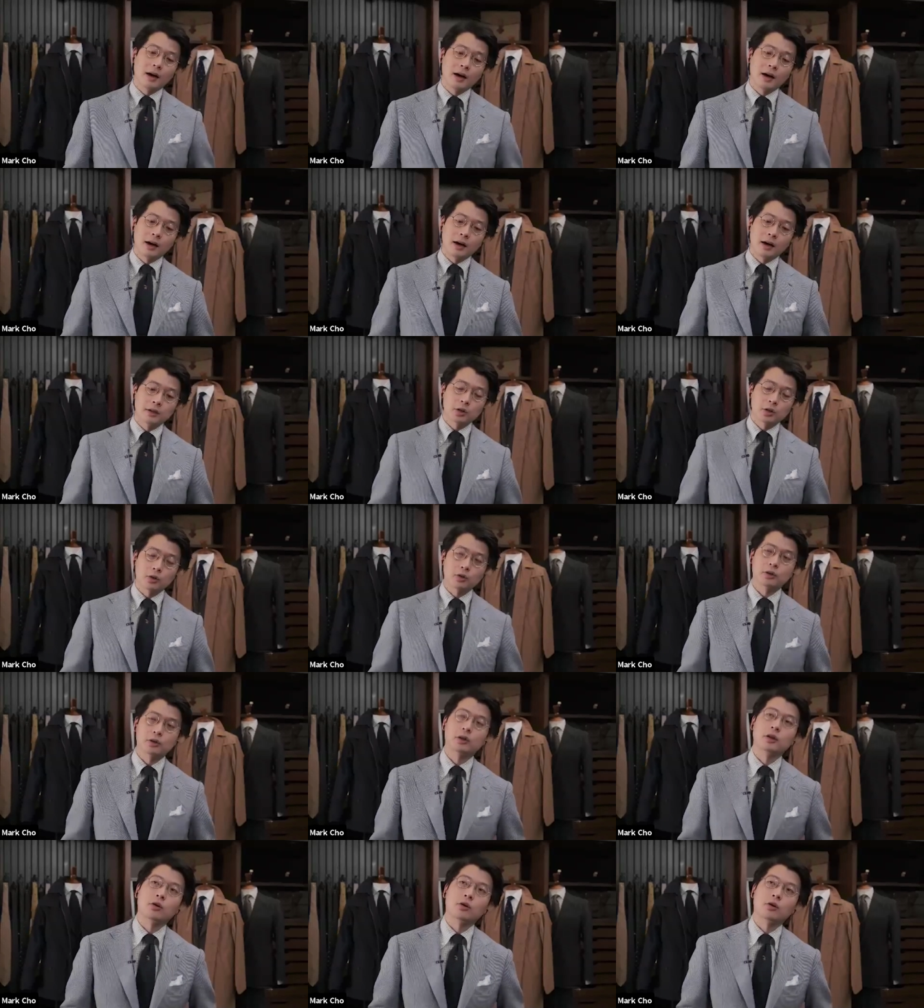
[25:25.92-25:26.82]
Uh, so
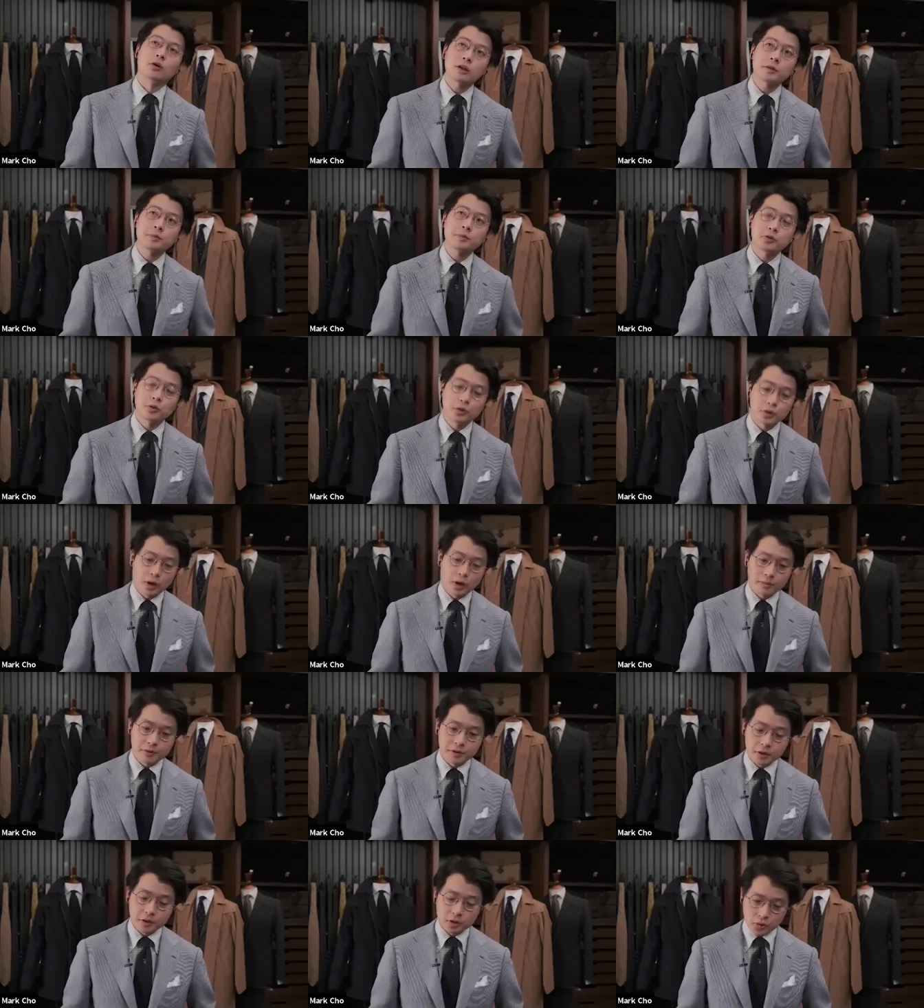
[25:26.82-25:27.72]
the Crosby Street
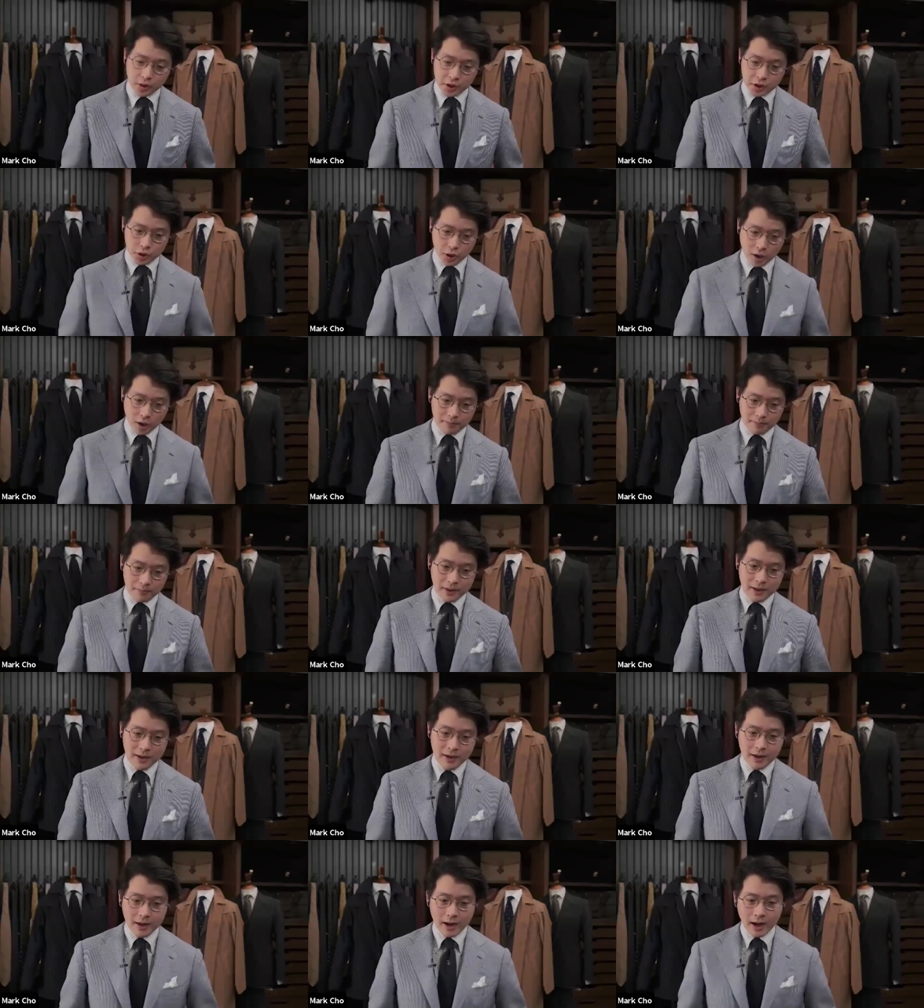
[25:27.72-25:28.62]
shop is the Drake shop.
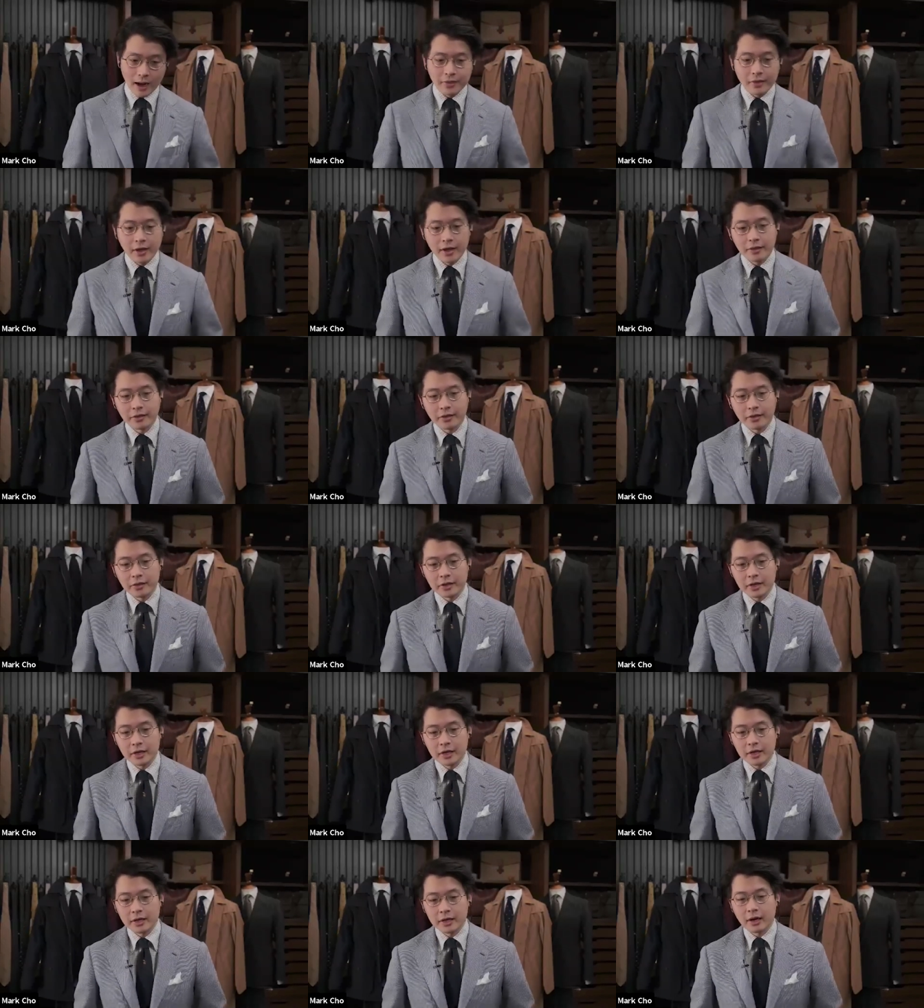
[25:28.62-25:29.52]
And then
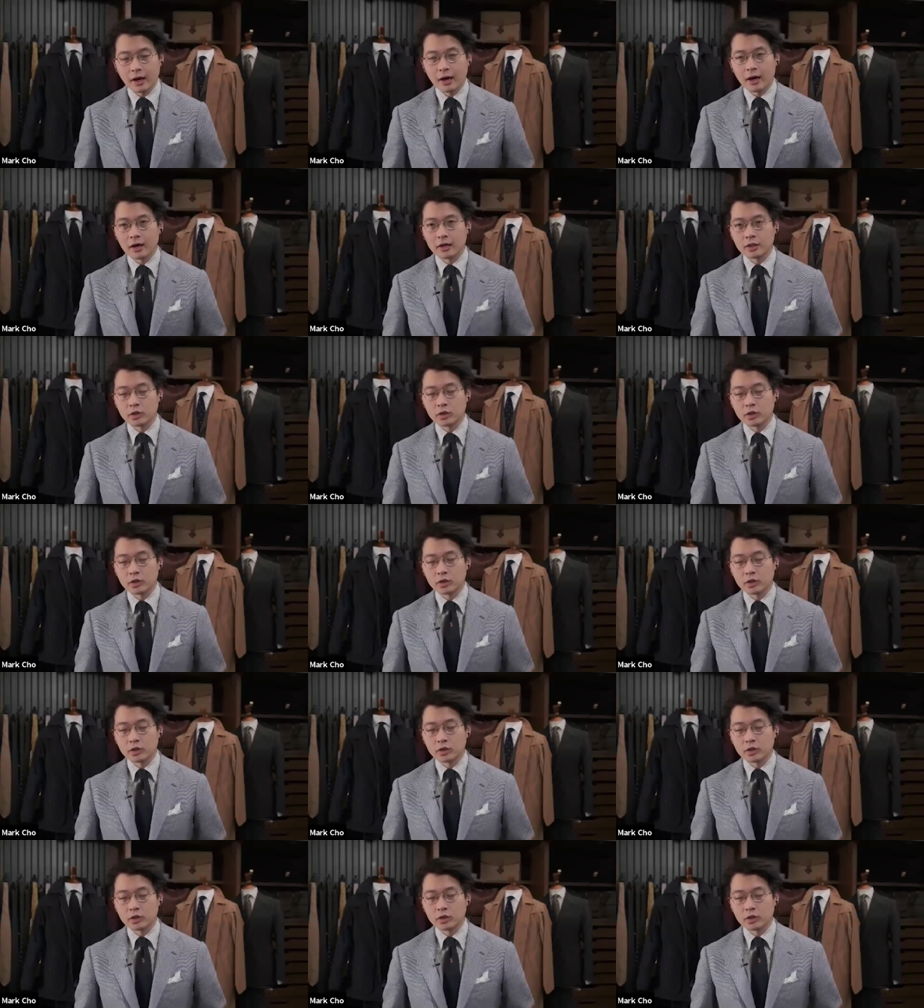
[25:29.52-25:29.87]
the oh, I'm so uh,